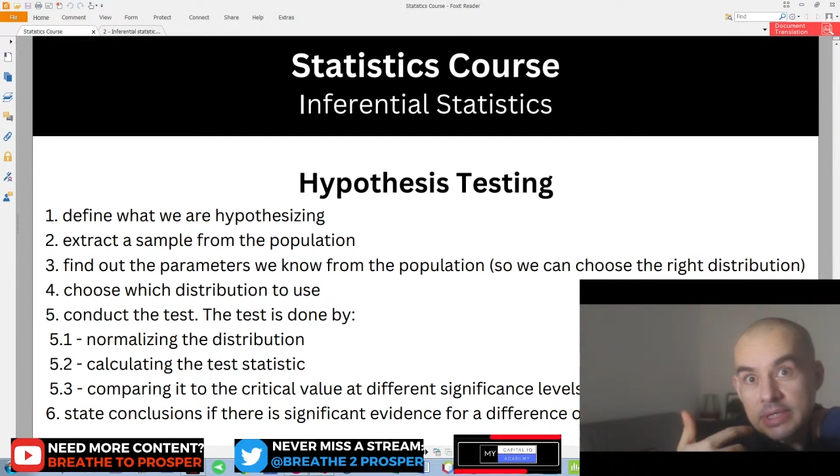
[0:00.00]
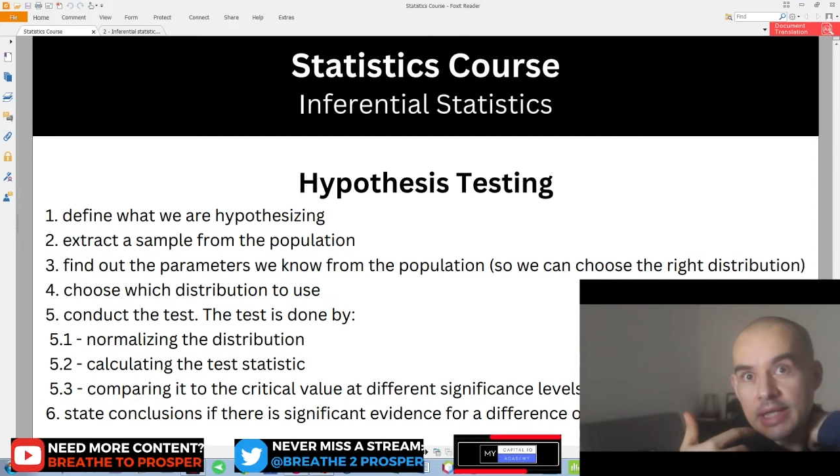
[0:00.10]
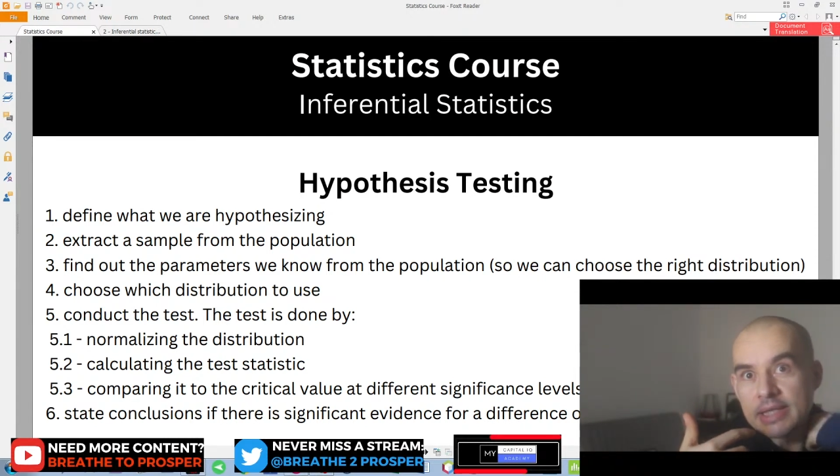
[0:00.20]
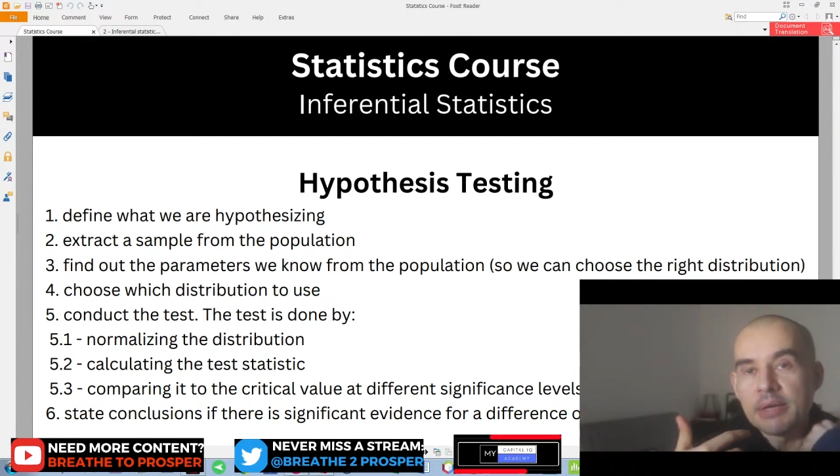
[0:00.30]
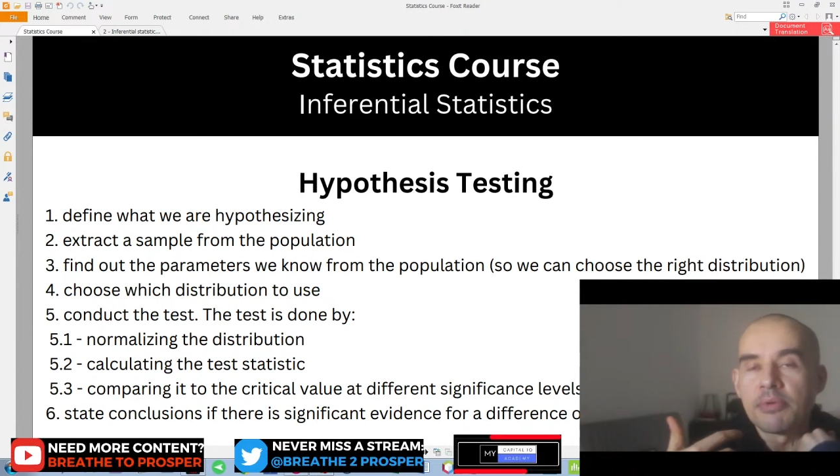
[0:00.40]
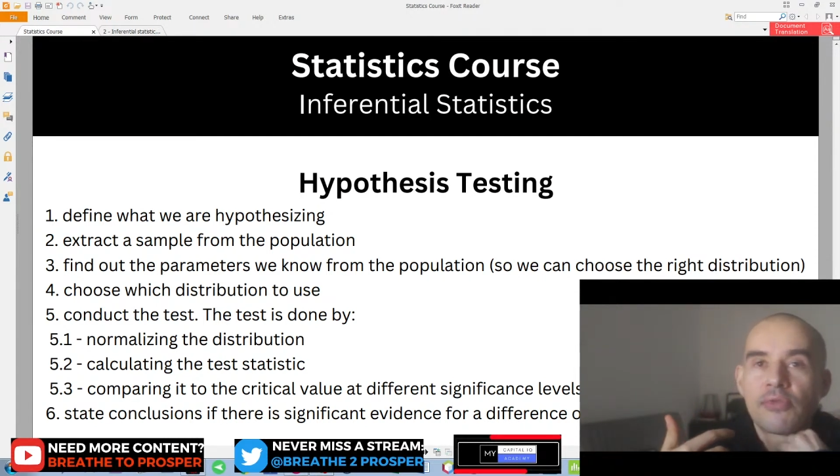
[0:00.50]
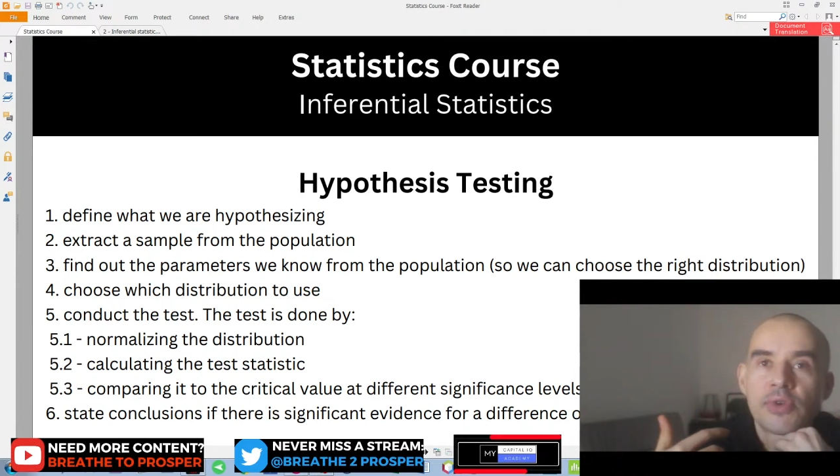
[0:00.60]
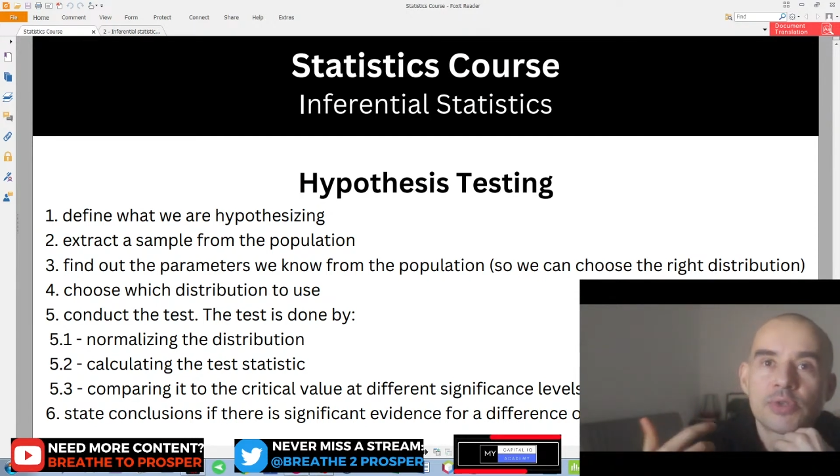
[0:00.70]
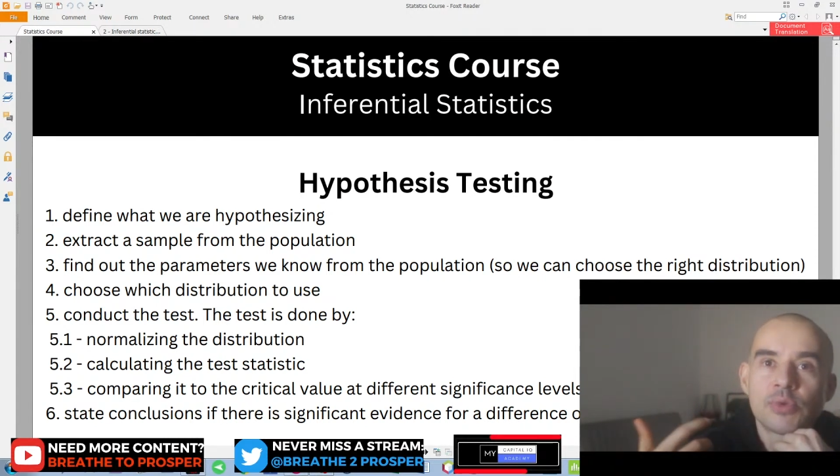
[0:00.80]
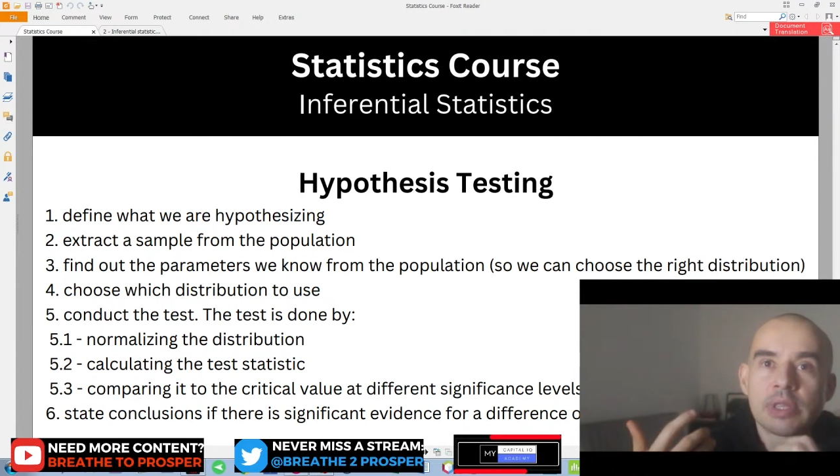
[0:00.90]
example for
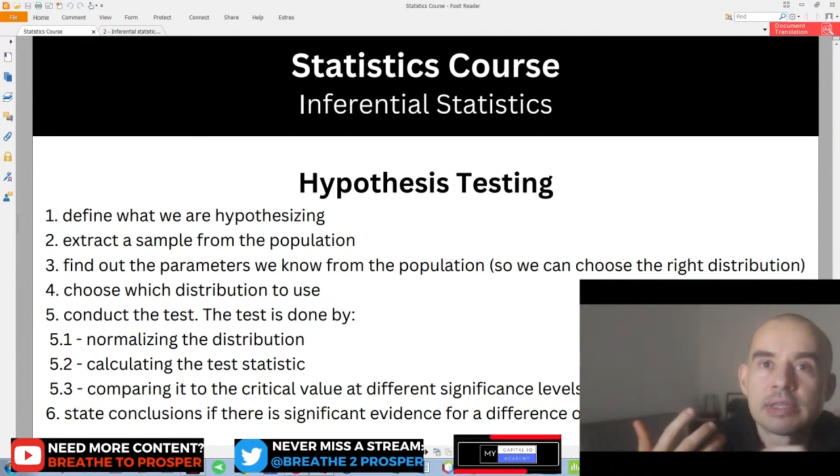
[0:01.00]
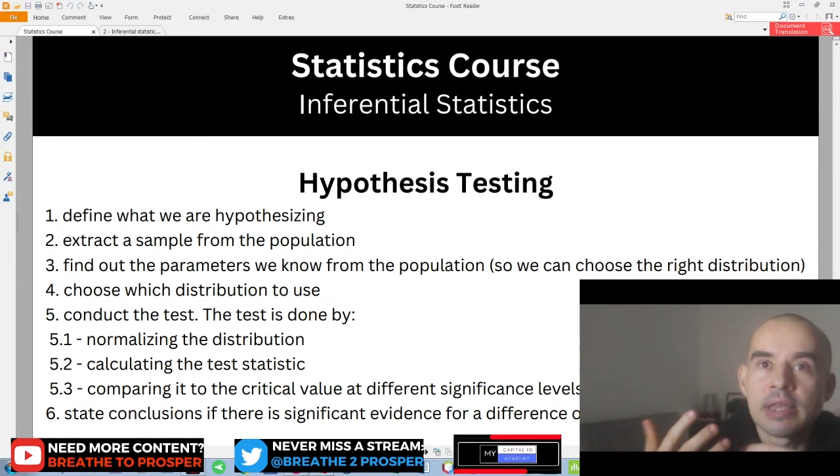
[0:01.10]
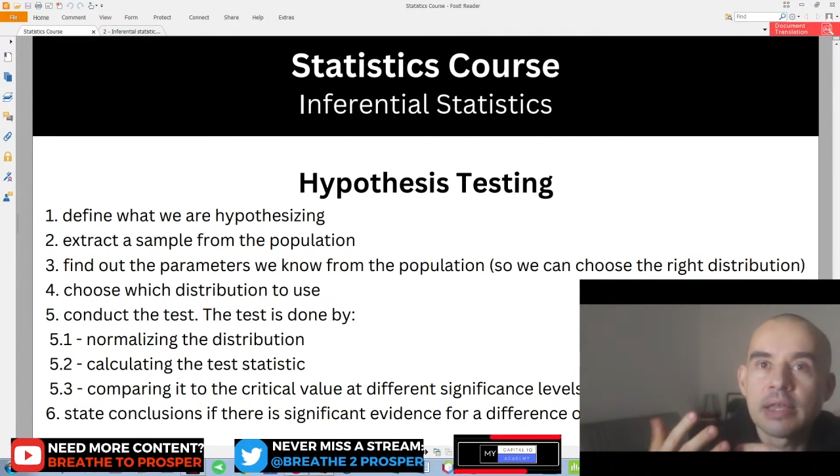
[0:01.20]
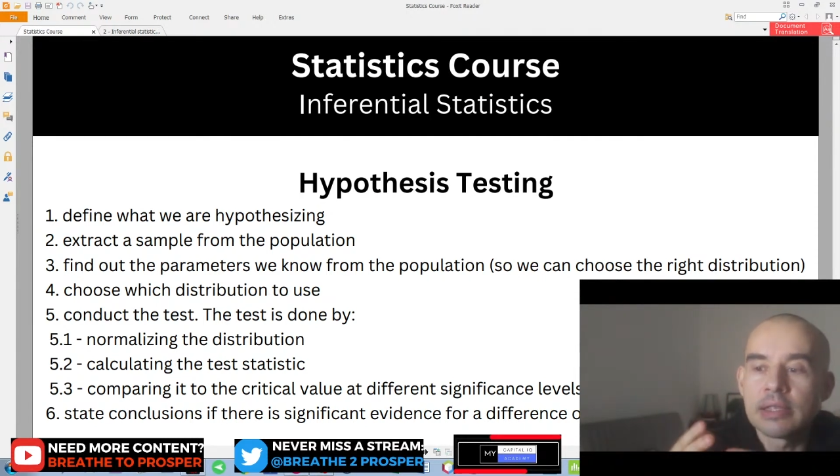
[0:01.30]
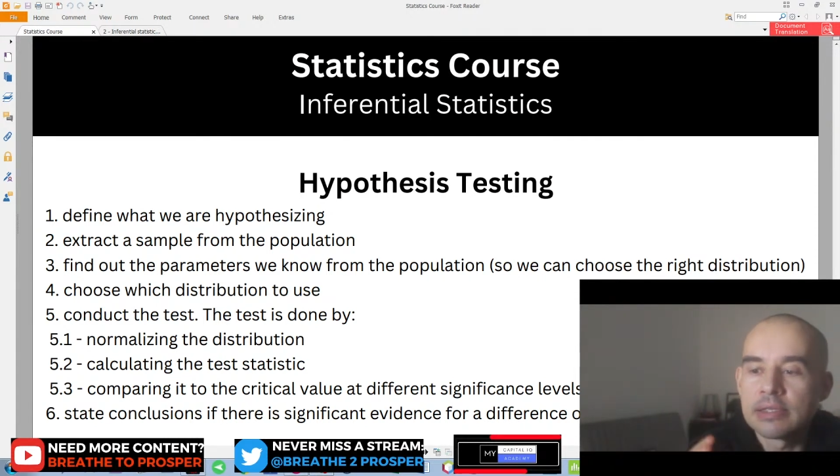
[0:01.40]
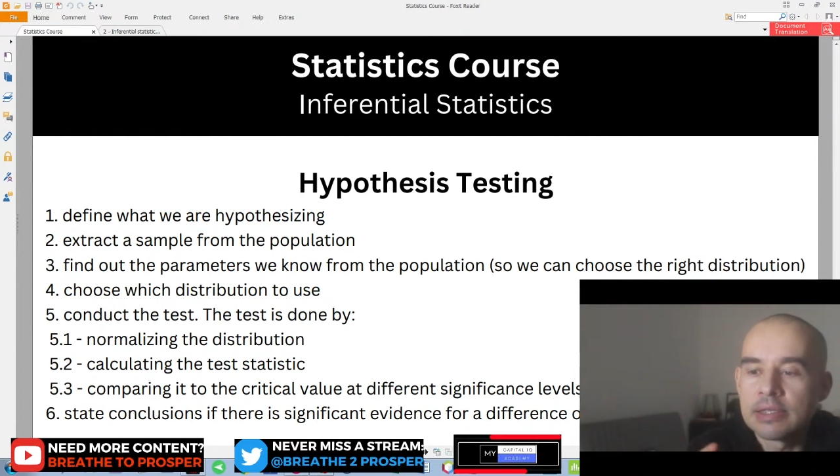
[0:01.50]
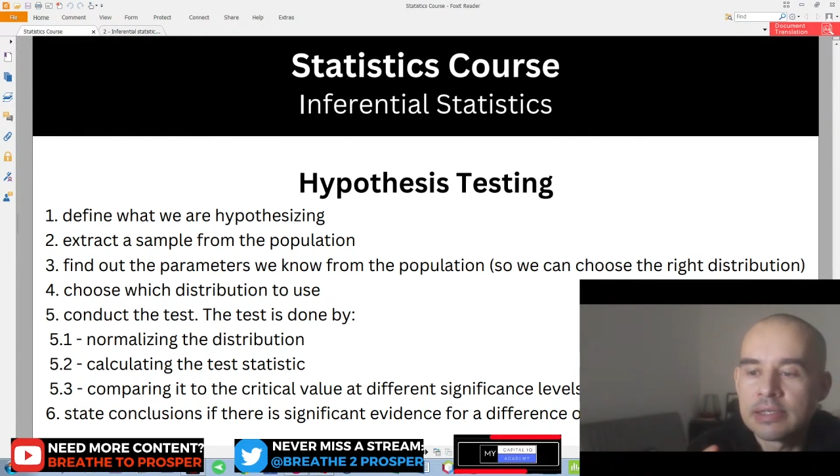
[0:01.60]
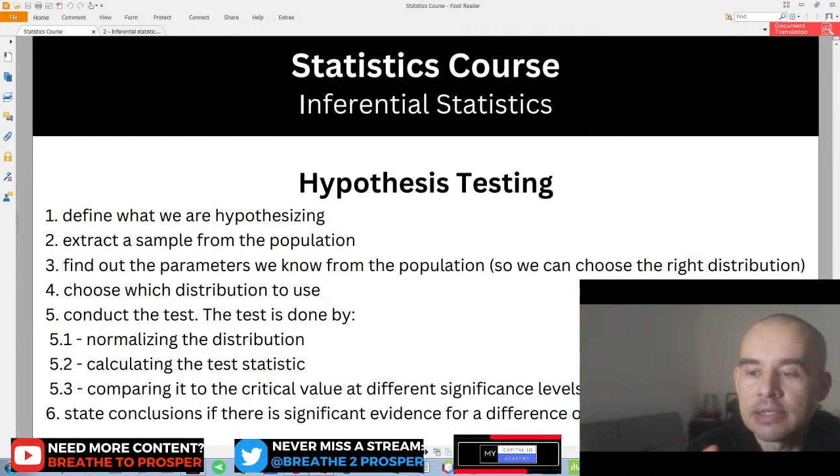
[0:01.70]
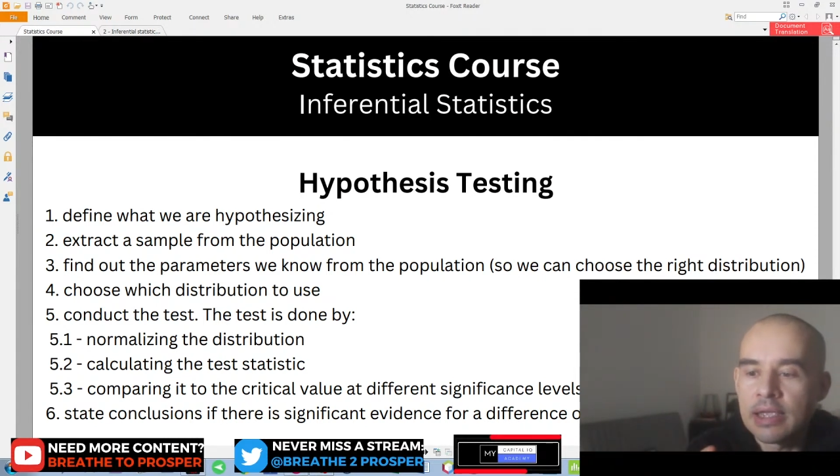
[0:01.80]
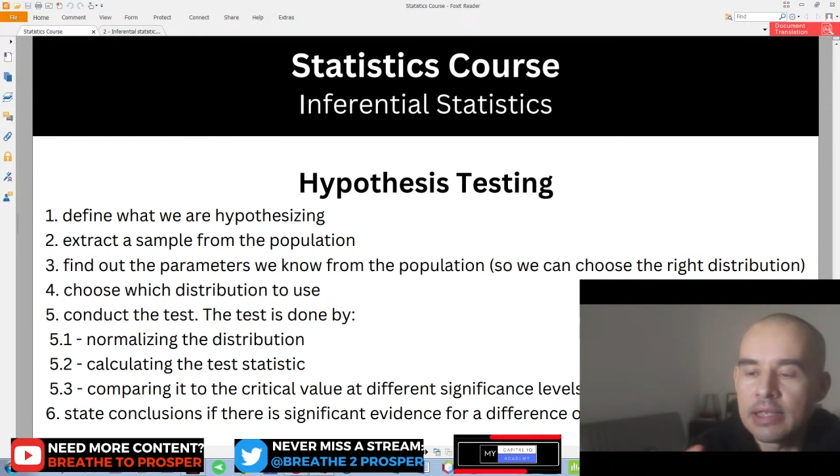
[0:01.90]
us to understand this is
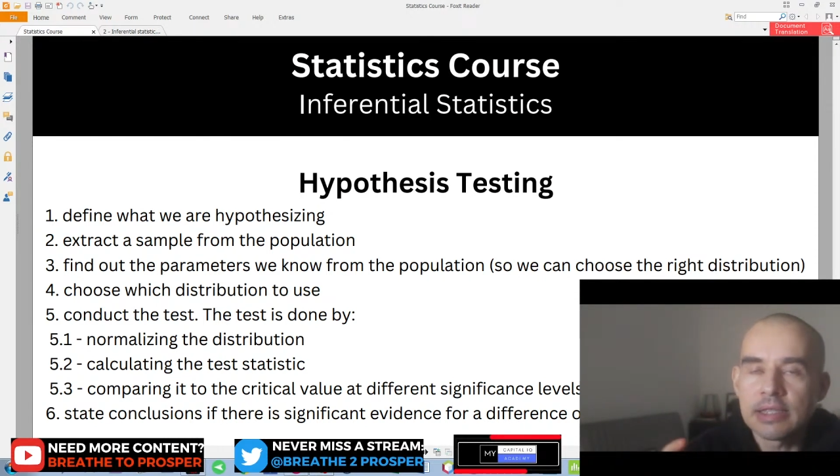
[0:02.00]
saying,